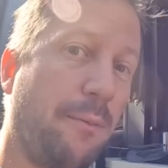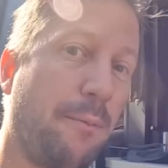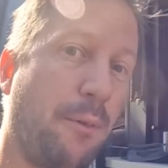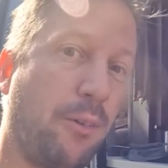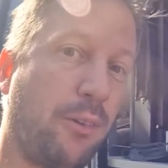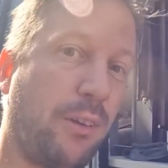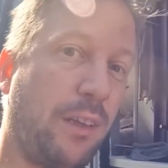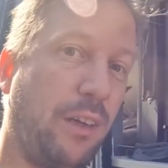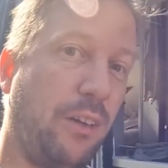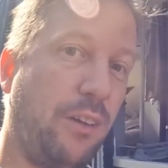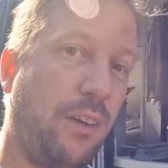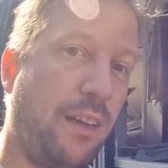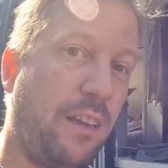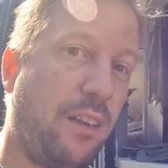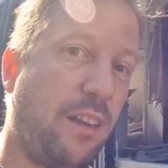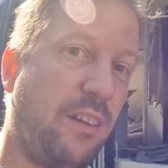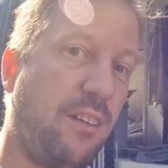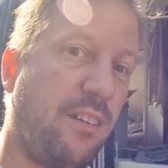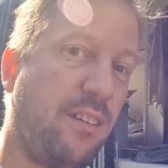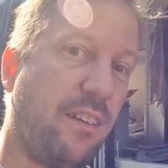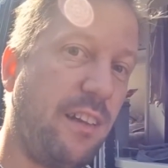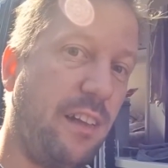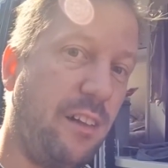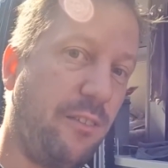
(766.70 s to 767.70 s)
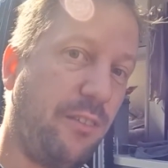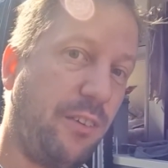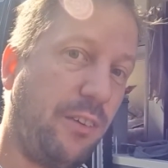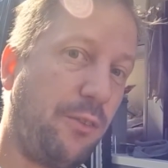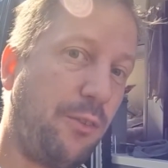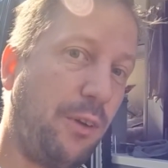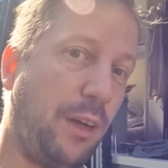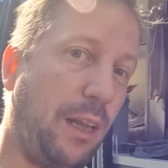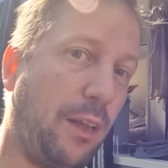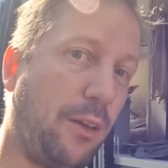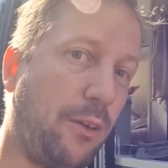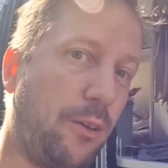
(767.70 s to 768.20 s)
mosquito net itself is
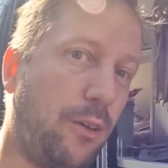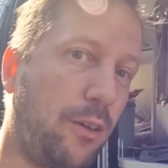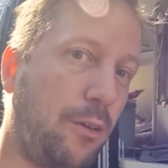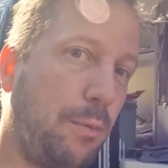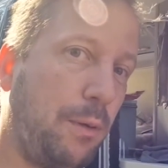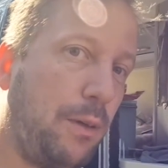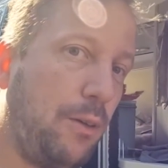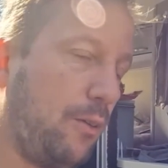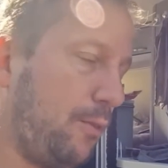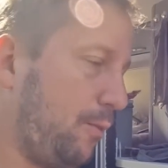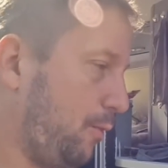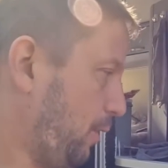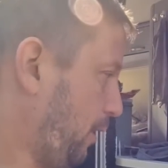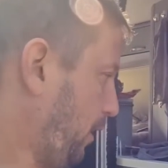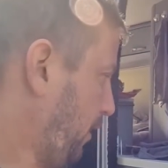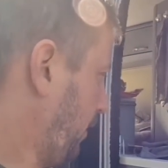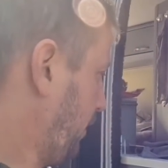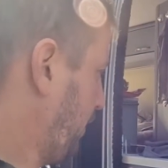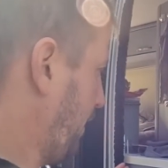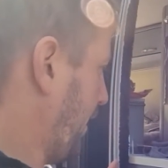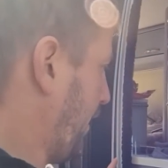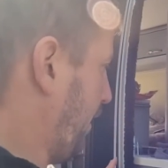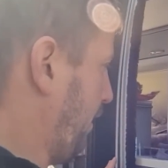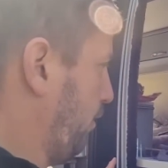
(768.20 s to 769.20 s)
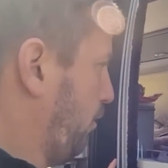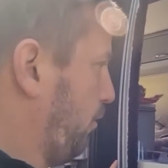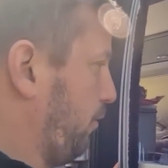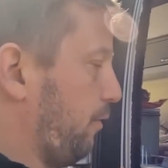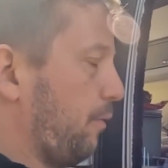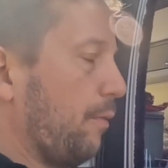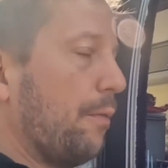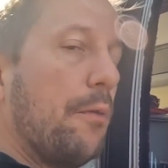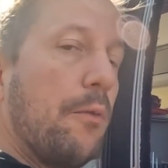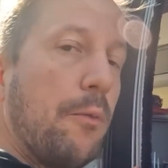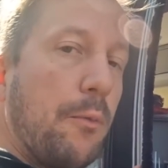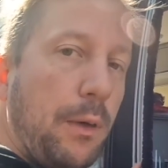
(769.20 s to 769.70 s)
really good because you can take it off
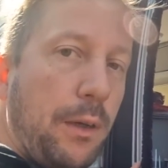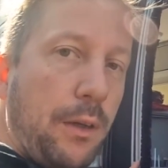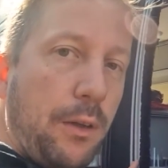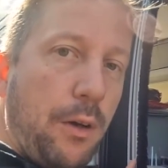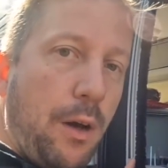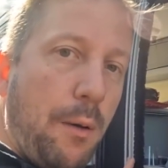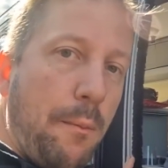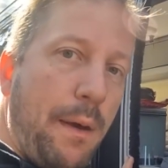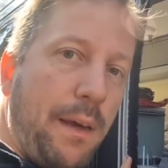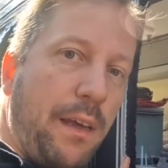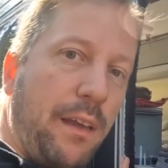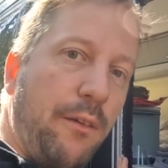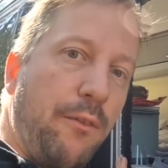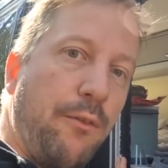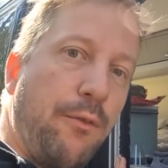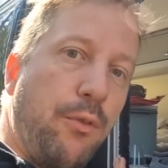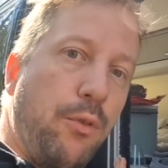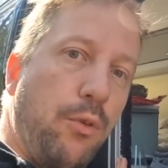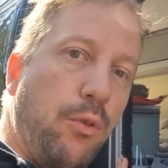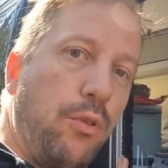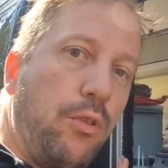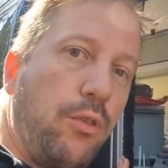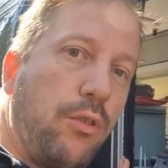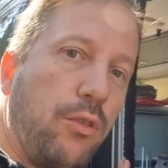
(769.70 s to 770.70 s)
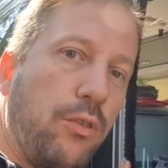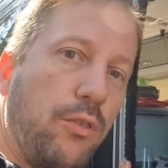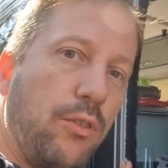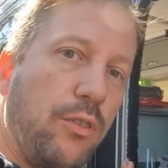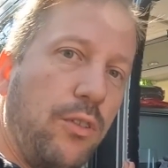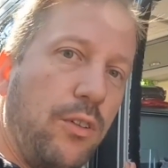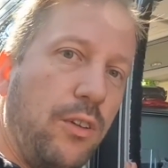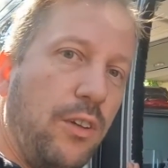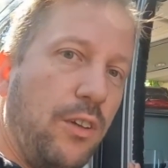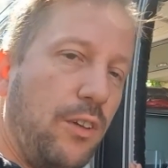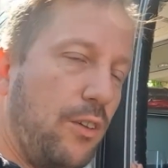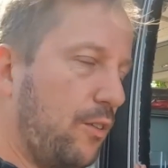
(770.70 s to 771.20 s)
when you are making food,
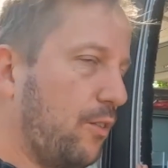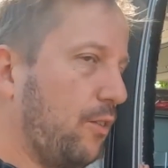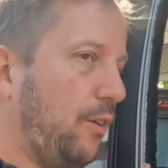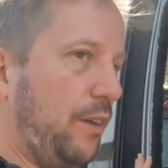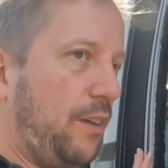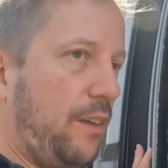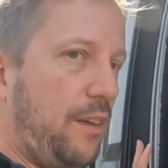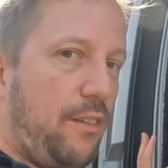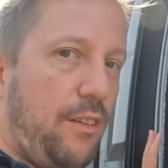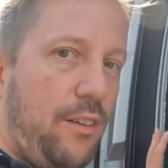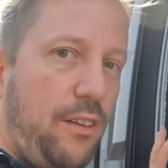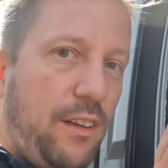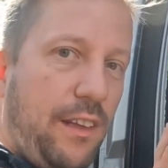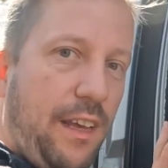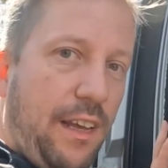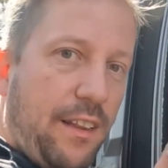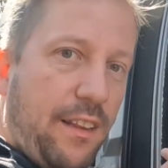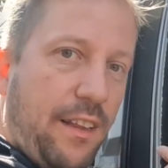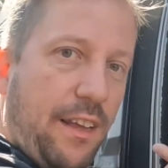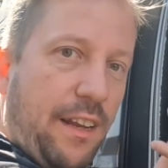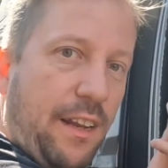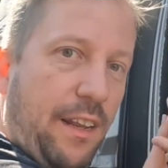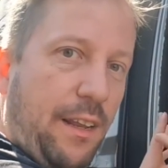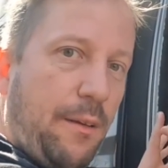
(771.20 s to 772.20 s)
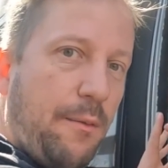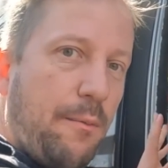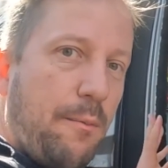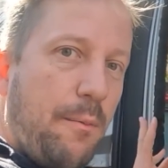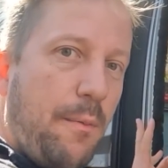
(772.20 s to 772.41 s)
so it doesn't get any